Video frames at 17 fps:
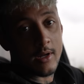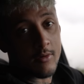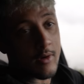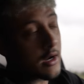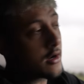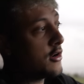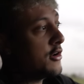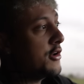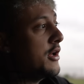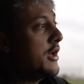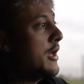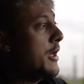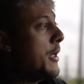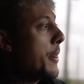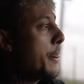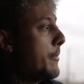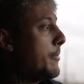record
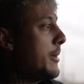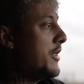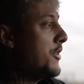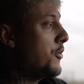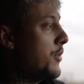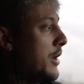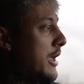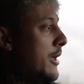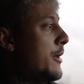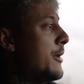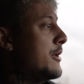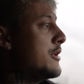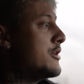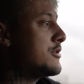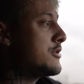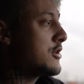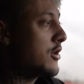by the way
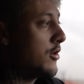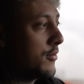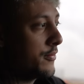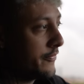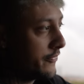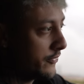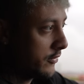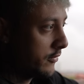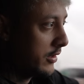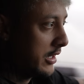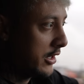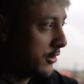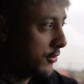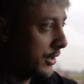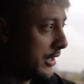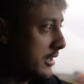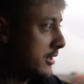so really
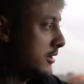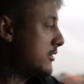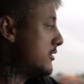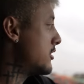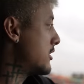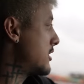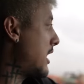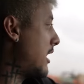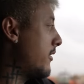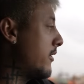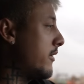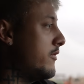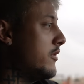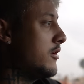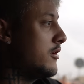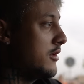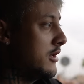quick, just no kind of
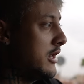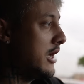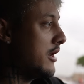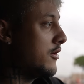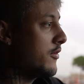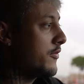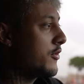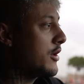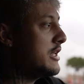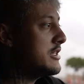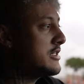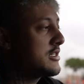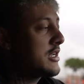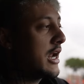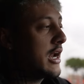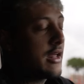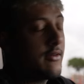give yeah, no fugazi. It's
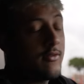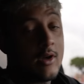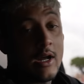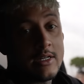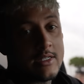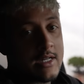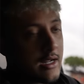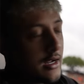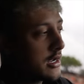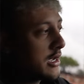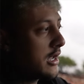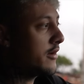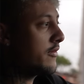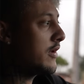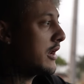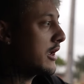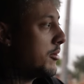gonna give you guys like a kind
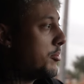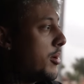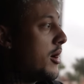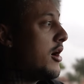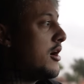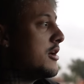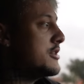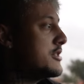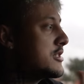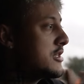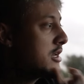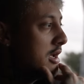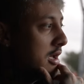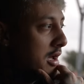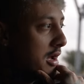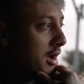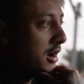of like a pause.
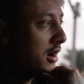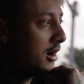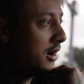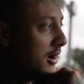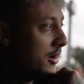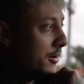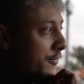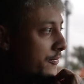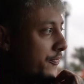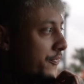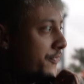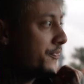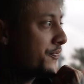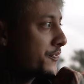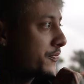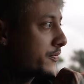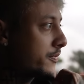Um,
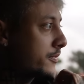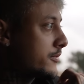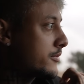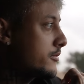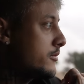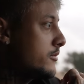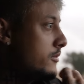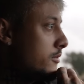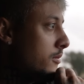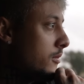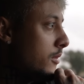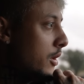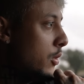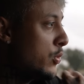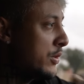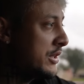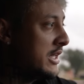
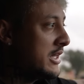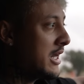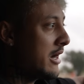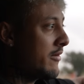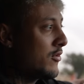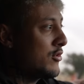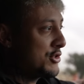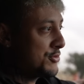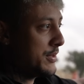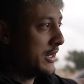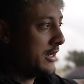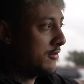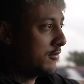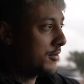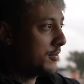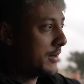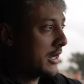one thing that I've always been
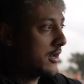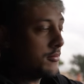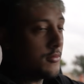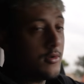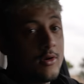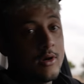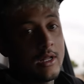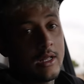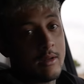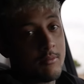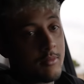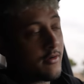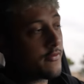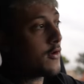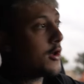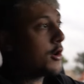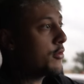with my community and my
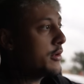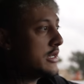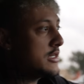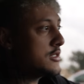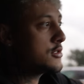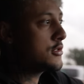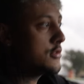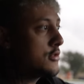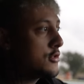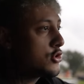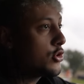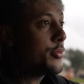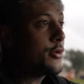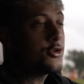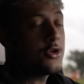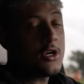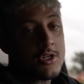following is
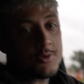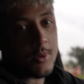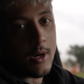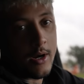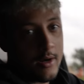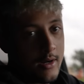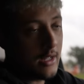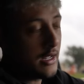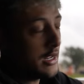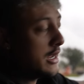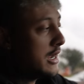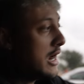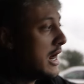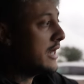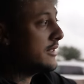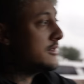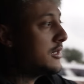super transparent.
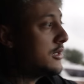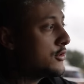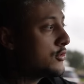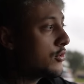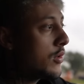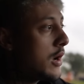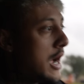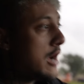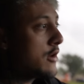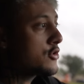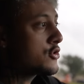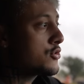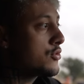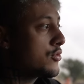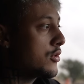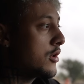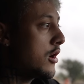I didn't do a house
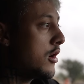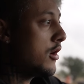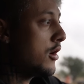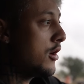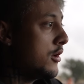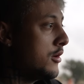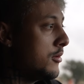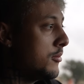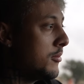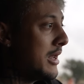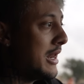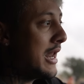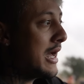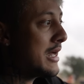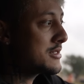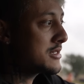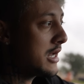tour on my
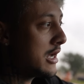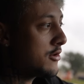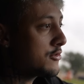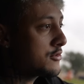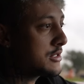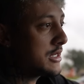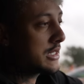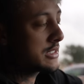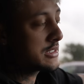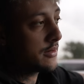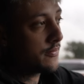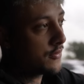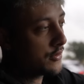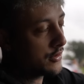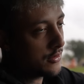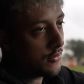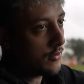last house, except
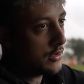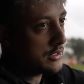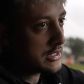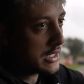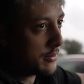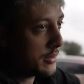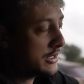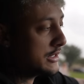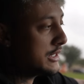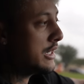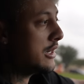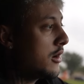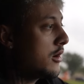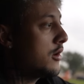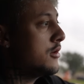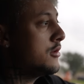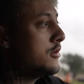for the one time I did it
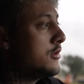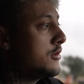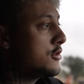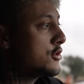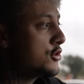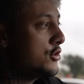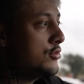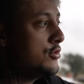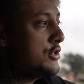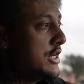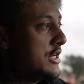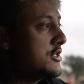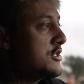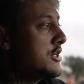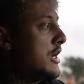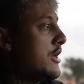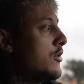on Snoo Jay's
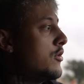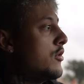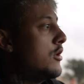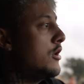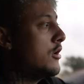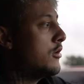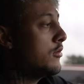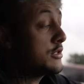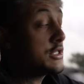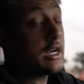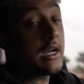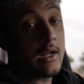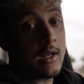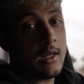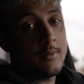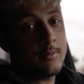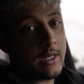channel, which I
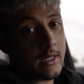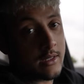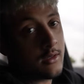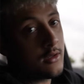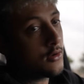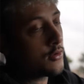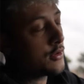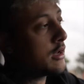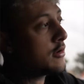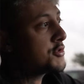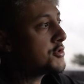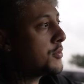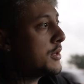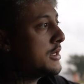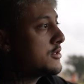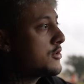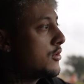claimed that you know that was a
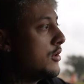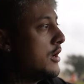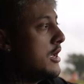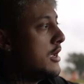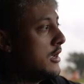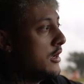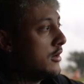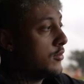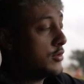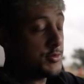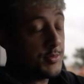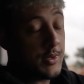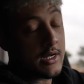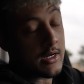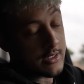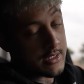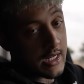rental, was
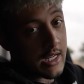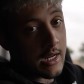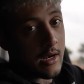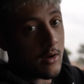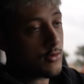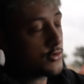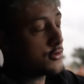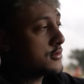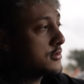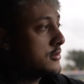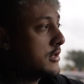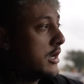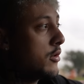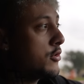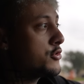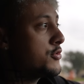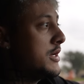because again I was I
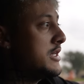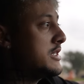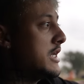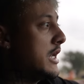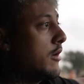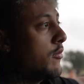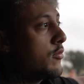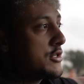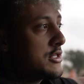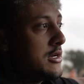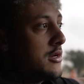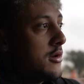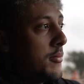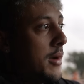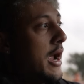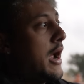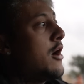was renting. It wasn't
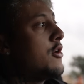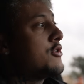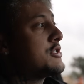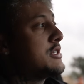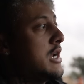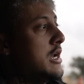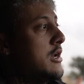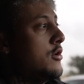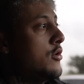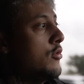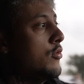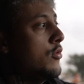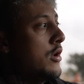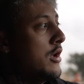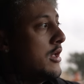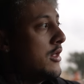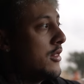my house, and I knew
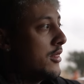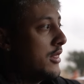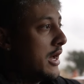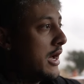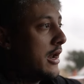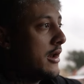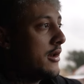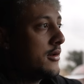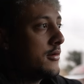that